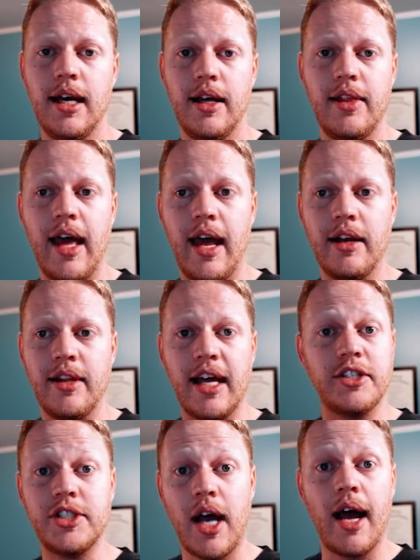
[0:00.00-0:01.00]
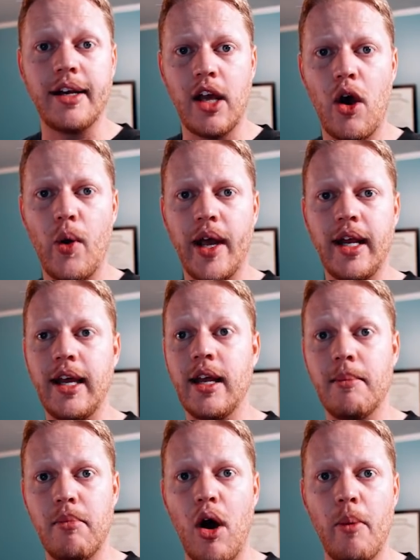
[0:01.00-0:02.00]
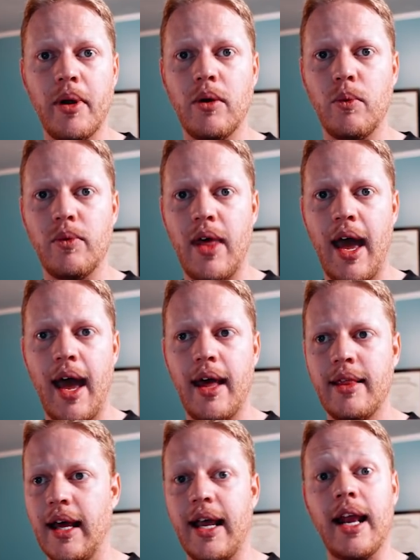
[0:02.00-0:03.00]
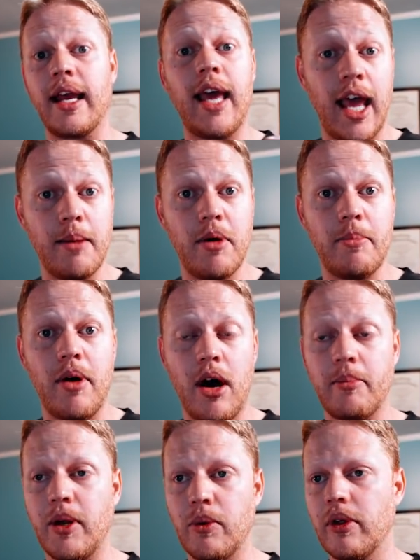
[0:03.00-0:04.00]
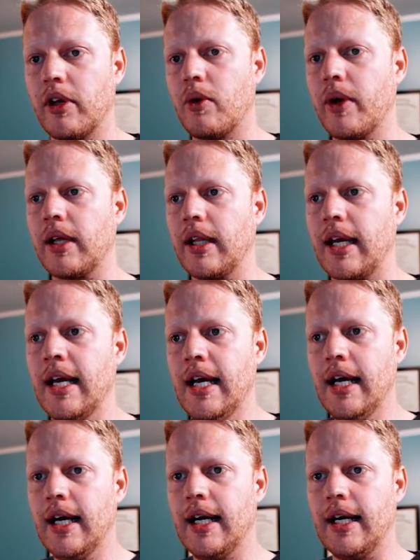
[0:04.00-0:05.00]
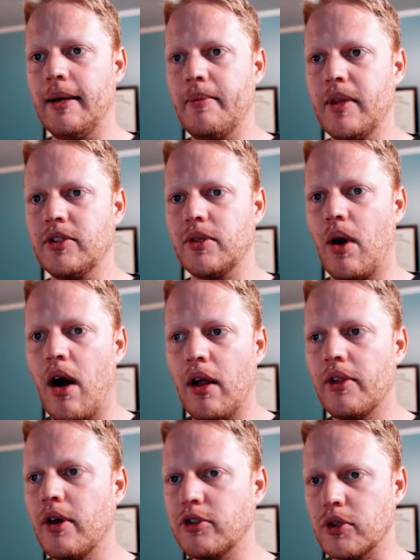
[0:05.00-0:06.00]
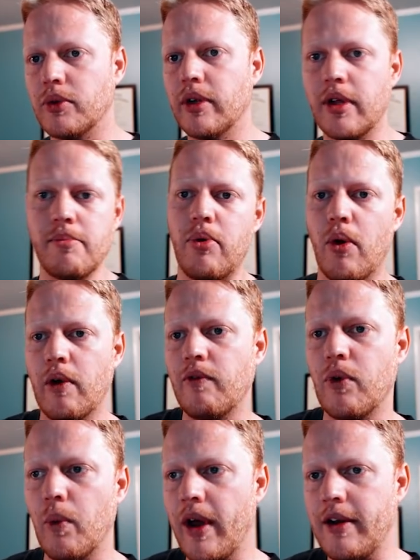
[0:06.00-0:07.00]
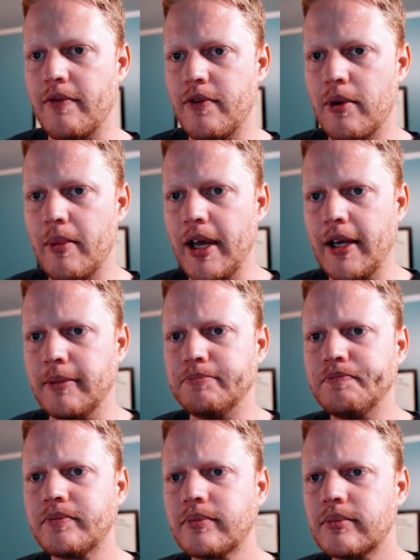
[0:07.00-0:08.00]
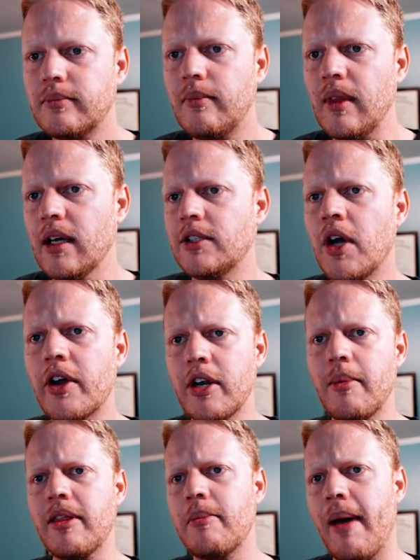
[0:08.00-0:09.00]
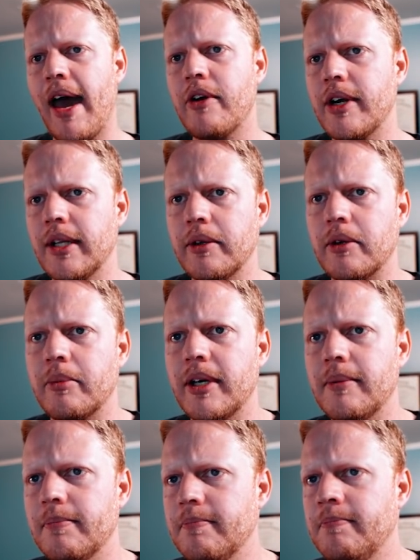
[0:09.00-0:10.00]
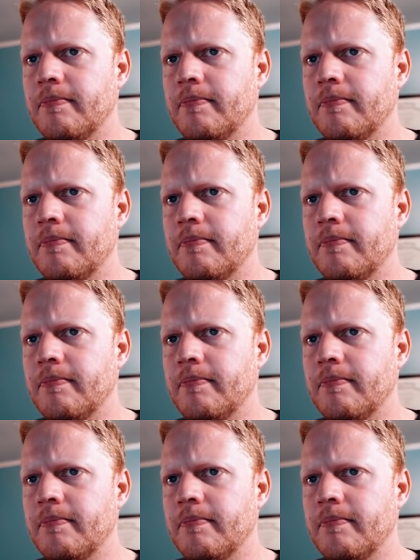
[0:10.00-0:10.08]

that shot going in a moment that kind of came up on me really quickly. And so all of those are really important for wedding filmmaking. Talking about the battery a little bit.